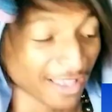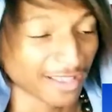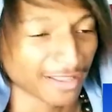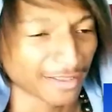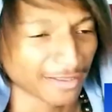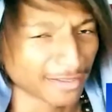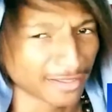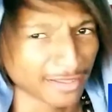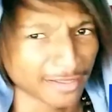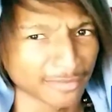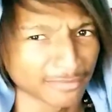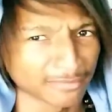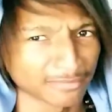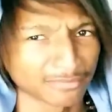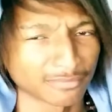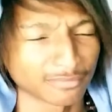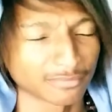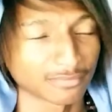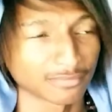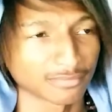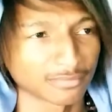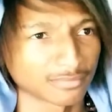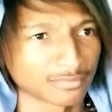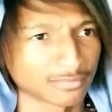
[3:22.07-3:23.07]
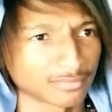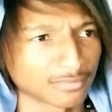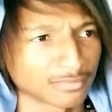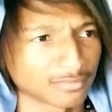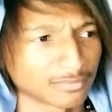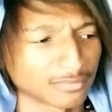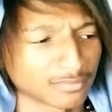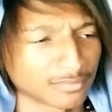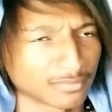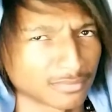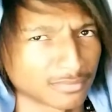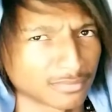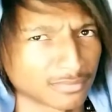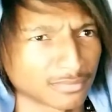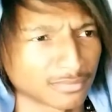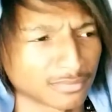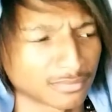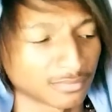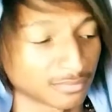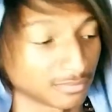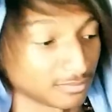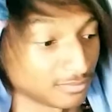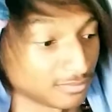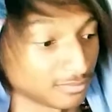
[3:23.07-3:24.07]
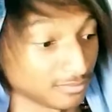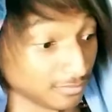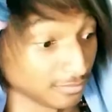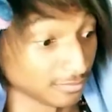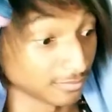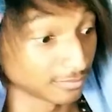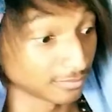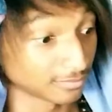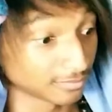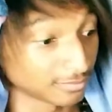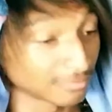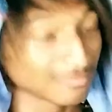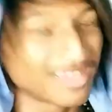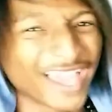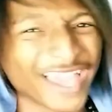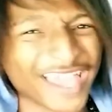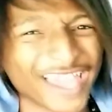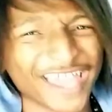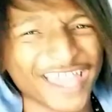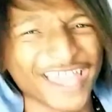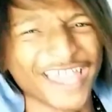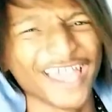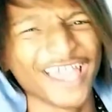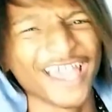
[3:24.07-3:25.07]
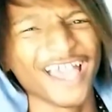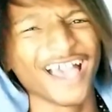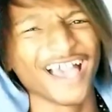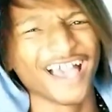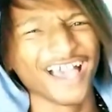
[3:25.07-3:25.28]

your old Jiminy Cricket ass, little bro.